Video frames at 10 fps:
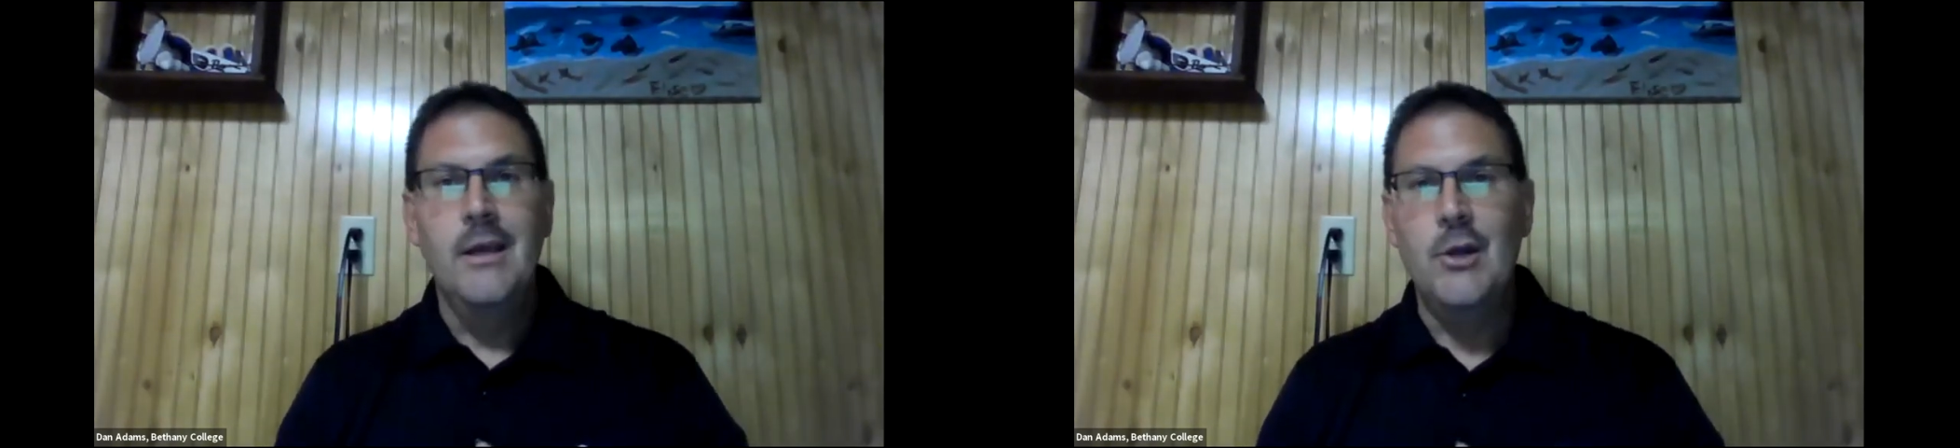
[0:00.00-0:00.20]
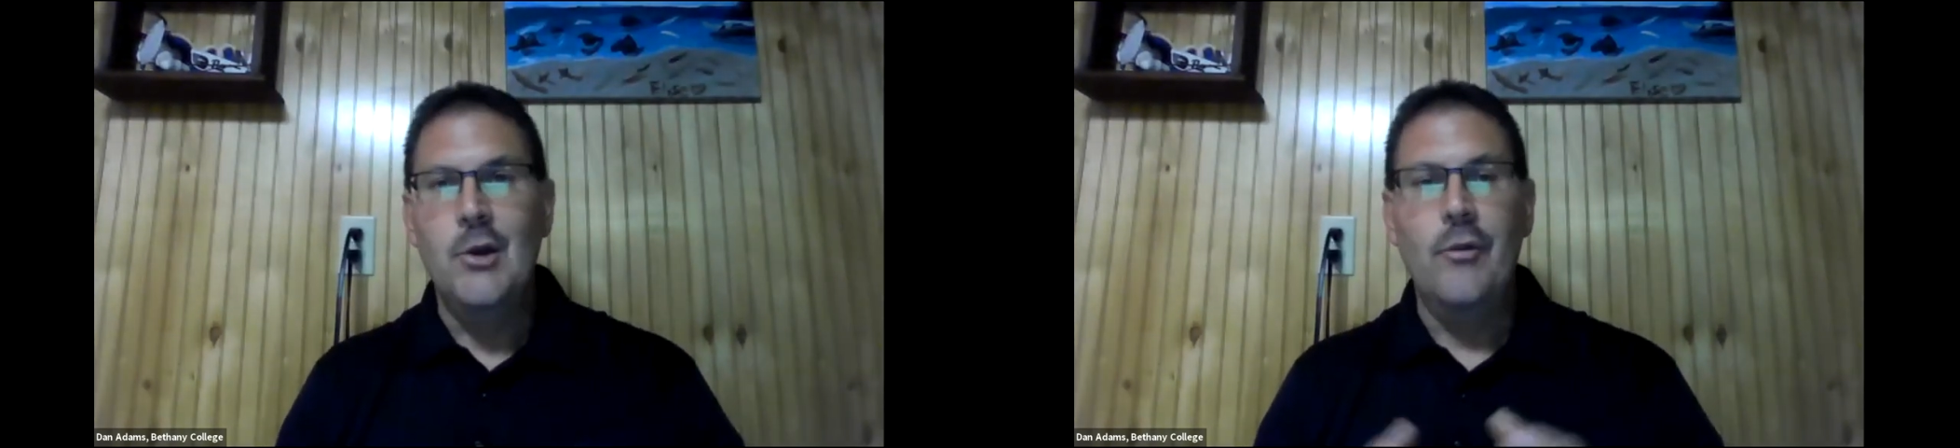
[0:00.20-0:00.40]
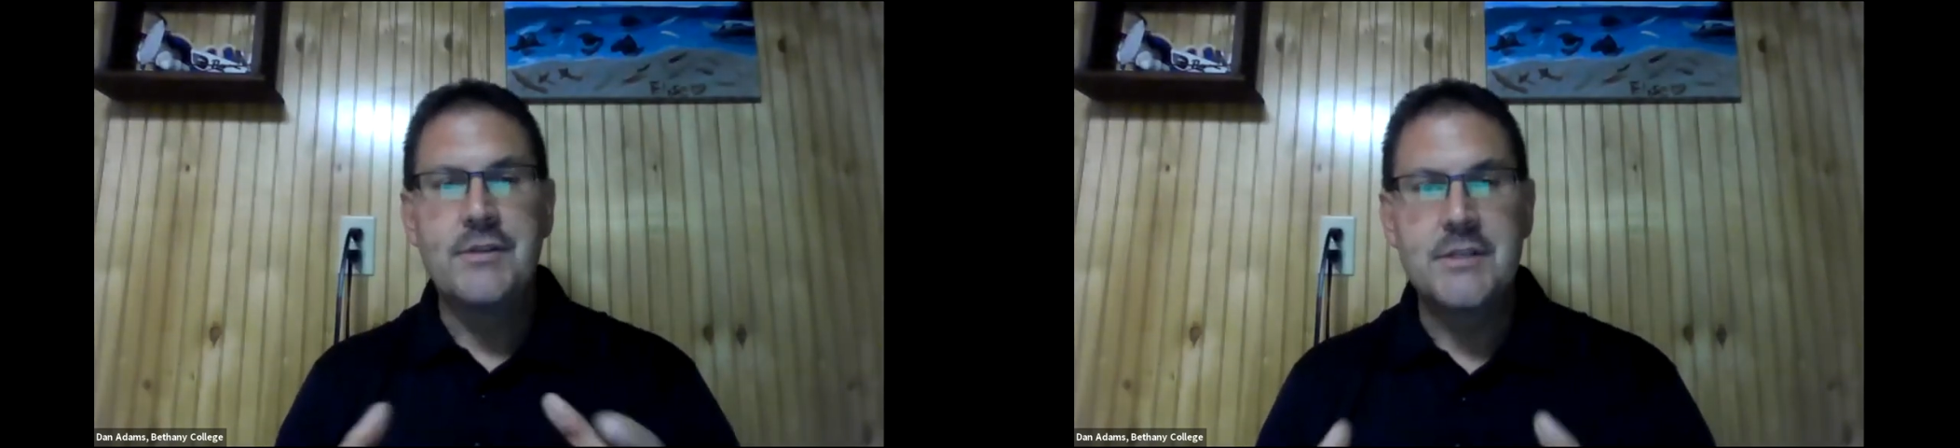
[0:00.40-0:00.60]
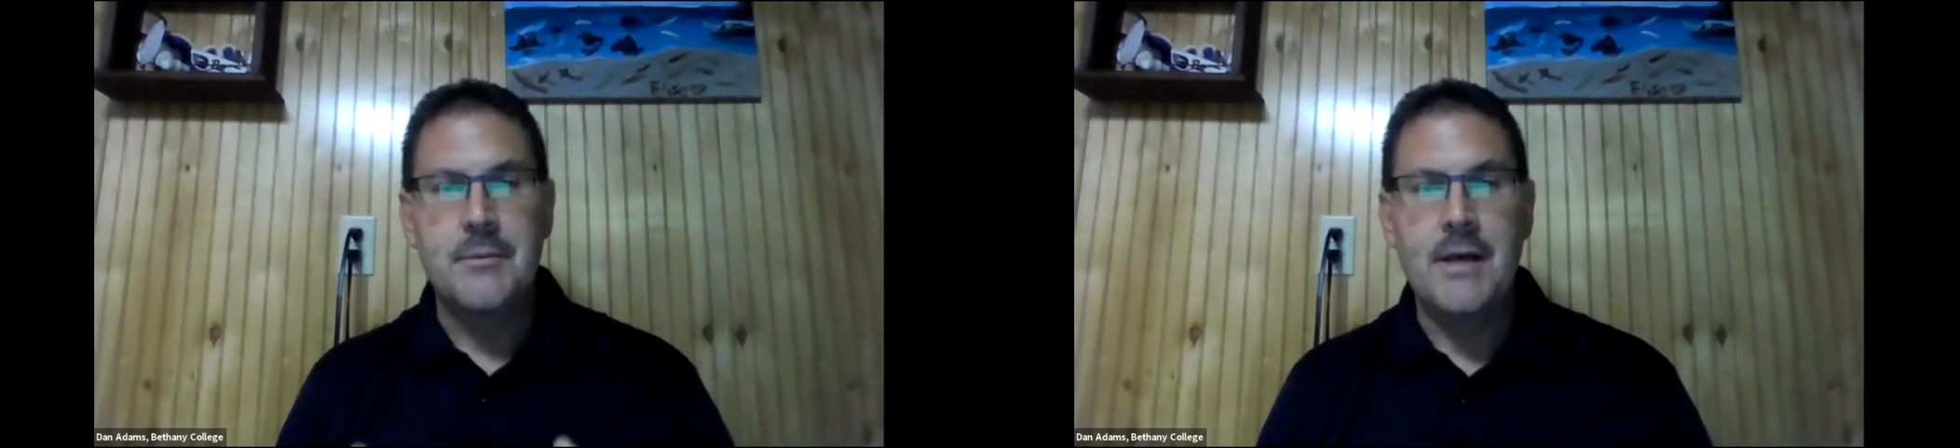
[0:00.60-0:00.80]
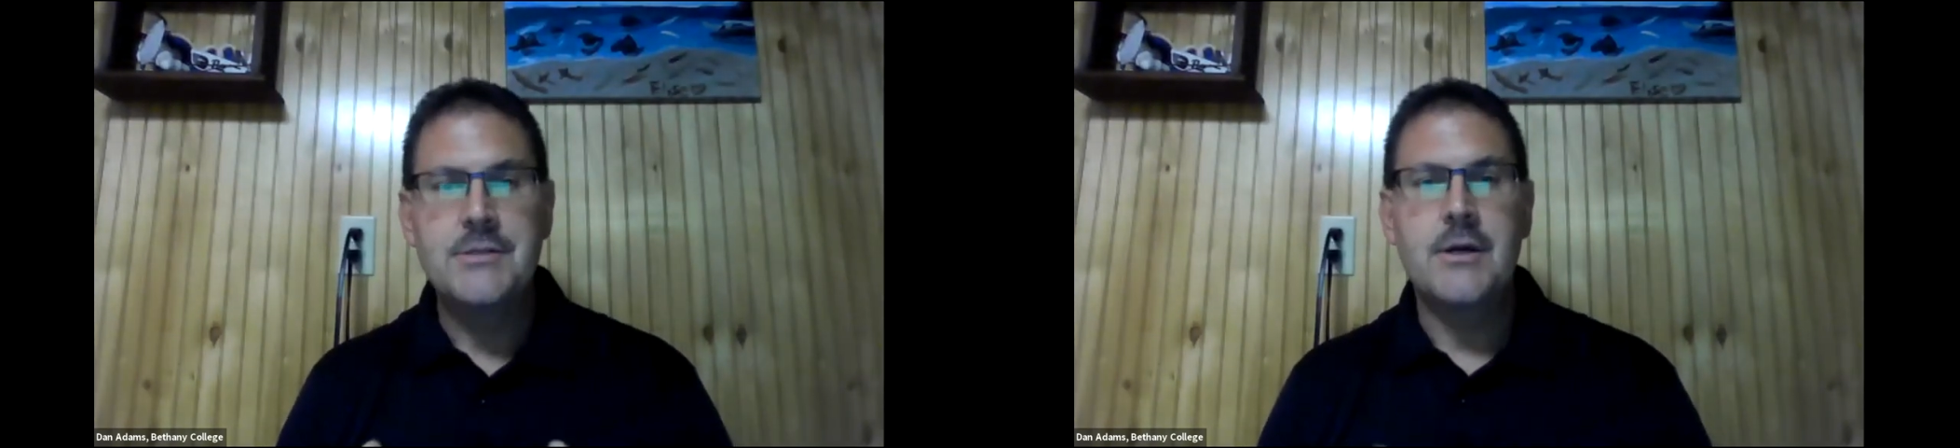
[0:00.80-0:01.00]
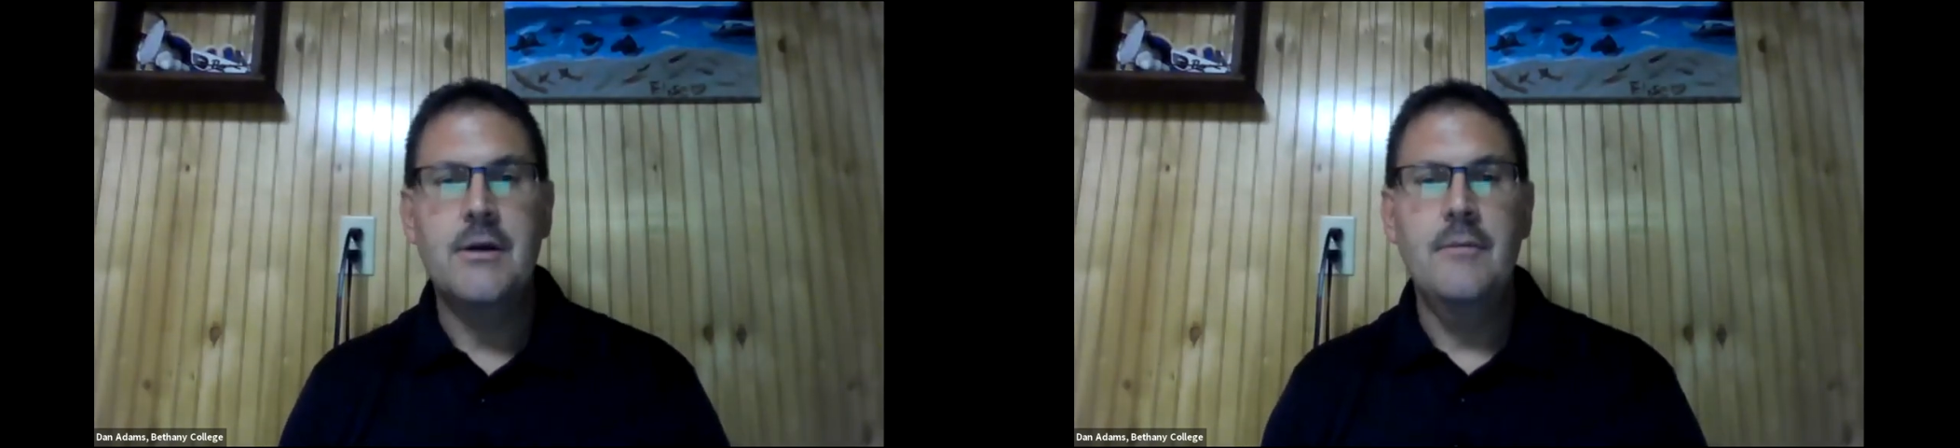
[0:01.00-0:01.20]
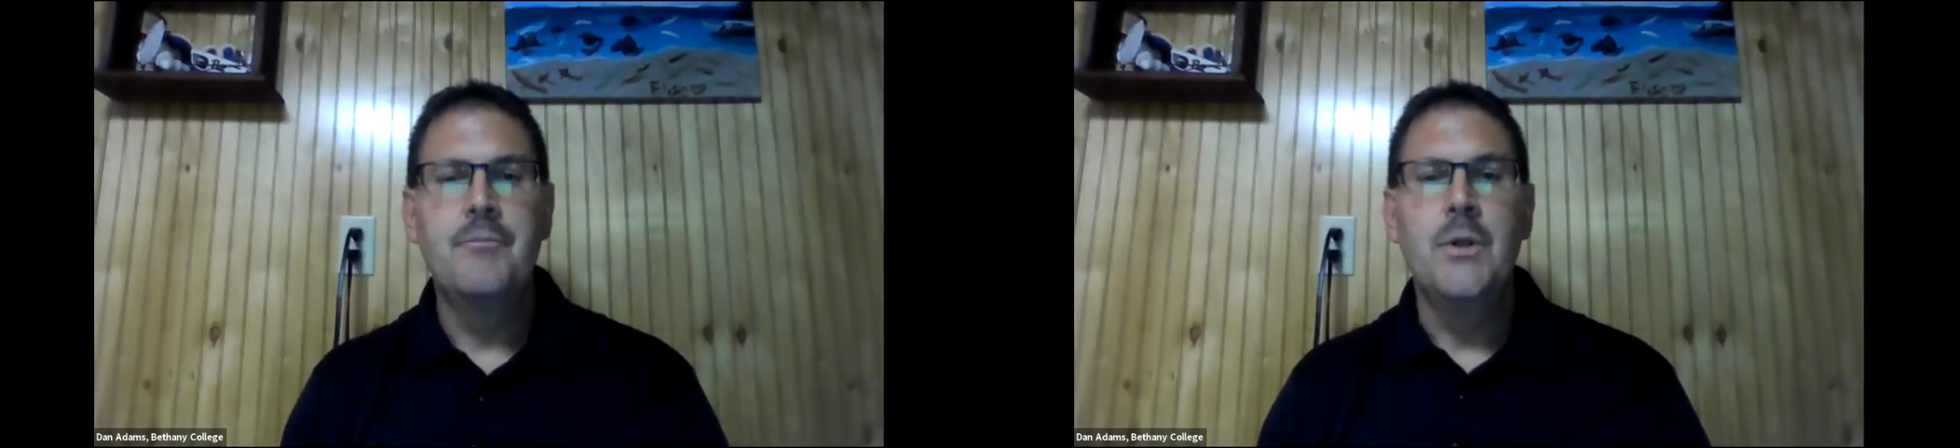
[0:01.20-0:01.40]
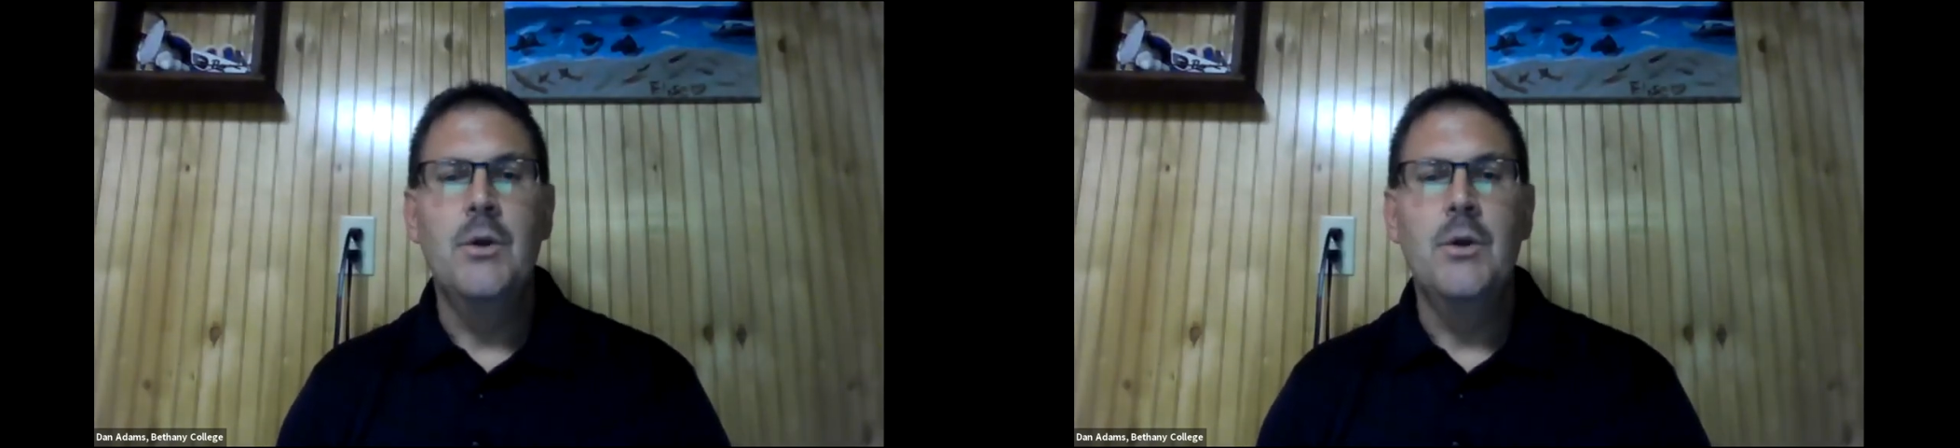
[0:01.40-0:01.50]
you know, the semester.